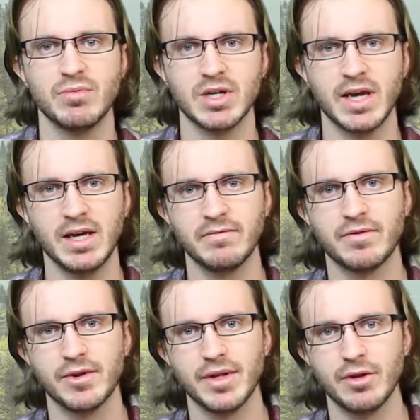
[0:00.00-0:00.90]
you want to aim
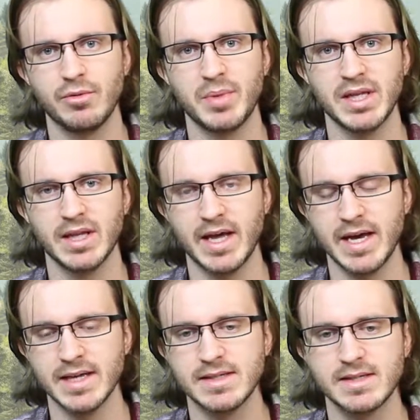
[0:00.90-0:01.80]
for a little bit
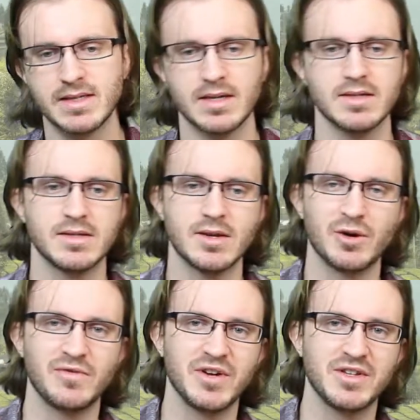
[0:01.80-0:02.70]
less to
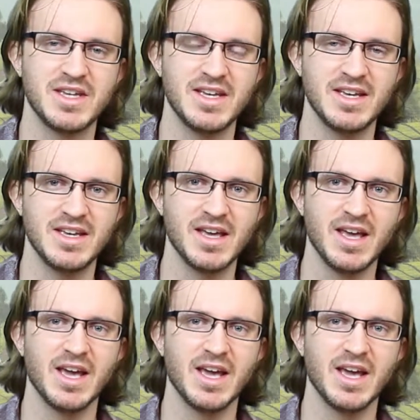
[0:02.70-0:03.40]
conserve your tea,